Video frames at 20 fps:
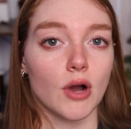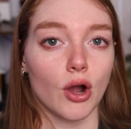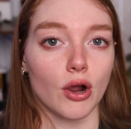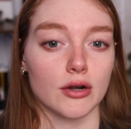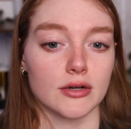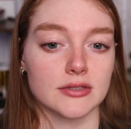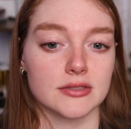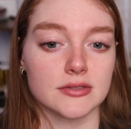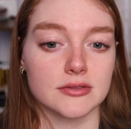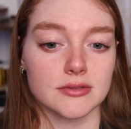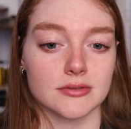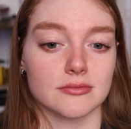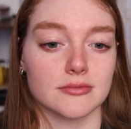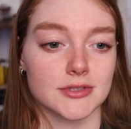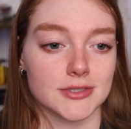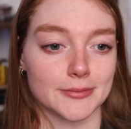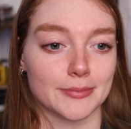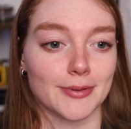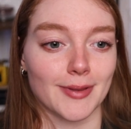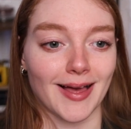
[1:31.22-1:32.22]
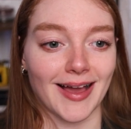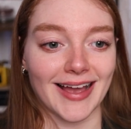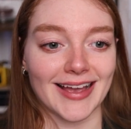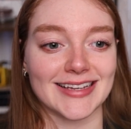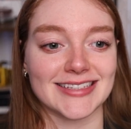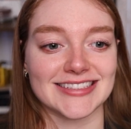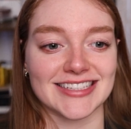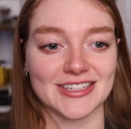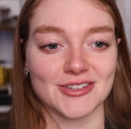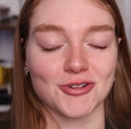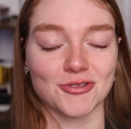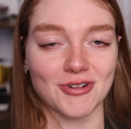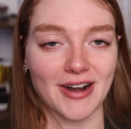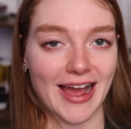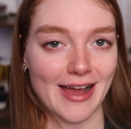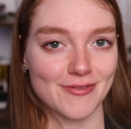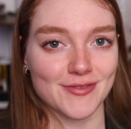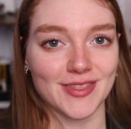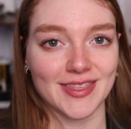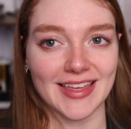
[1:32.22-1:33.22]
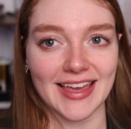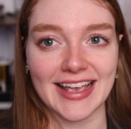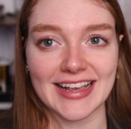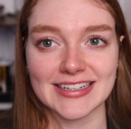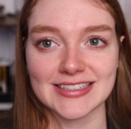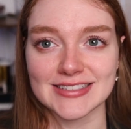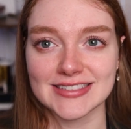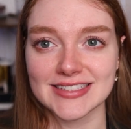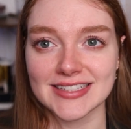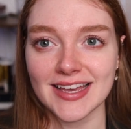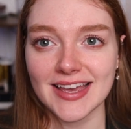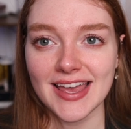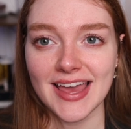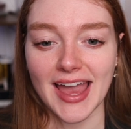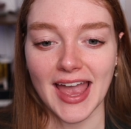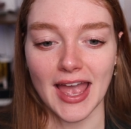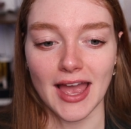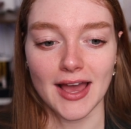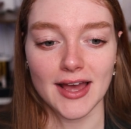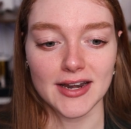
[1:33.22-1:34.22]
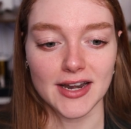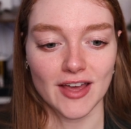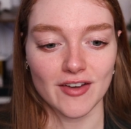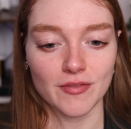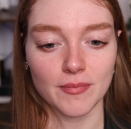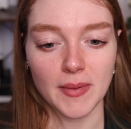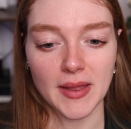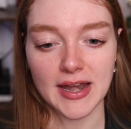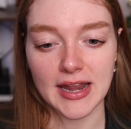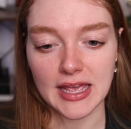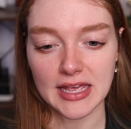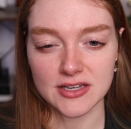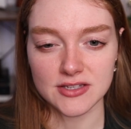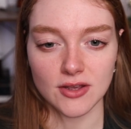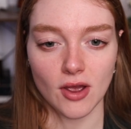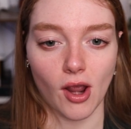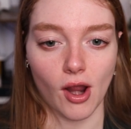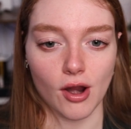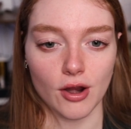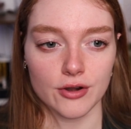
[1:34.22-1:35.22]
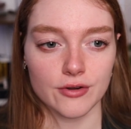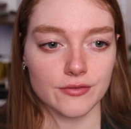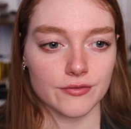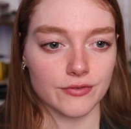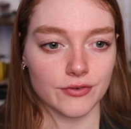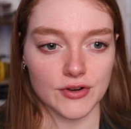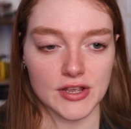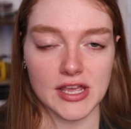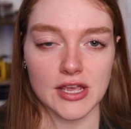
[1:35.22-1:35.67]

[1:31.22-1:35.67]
art supplies and craft things, and have been into art for